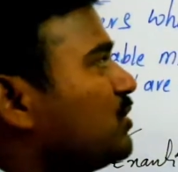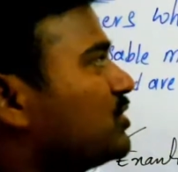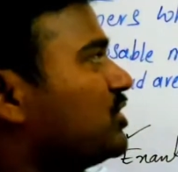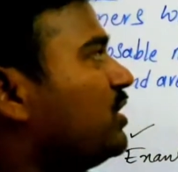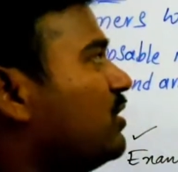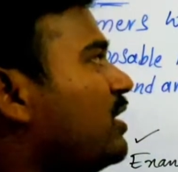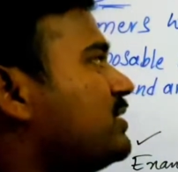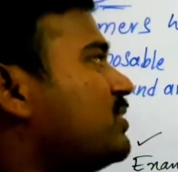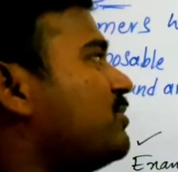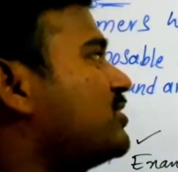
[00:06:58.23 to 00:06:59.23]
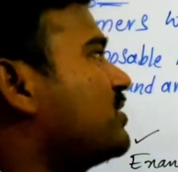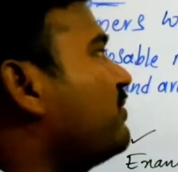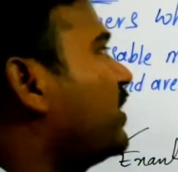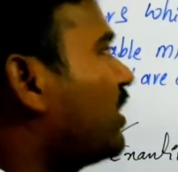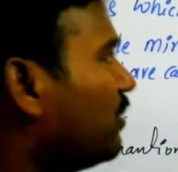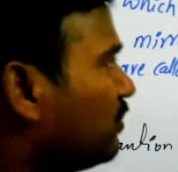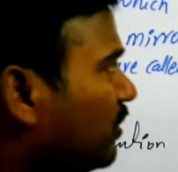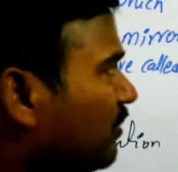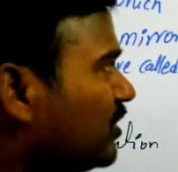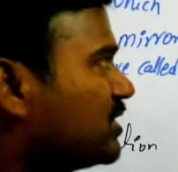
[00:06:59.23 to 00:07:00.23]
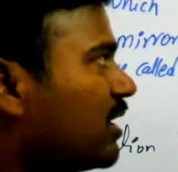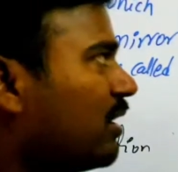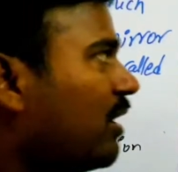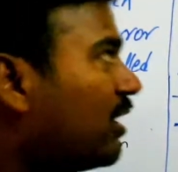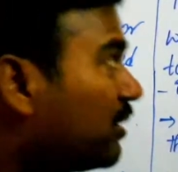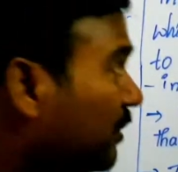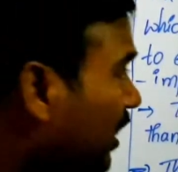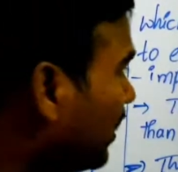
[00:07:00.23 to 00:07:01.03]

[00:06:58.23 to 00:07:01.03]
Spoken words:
stereoisomers of a compound which are not mirror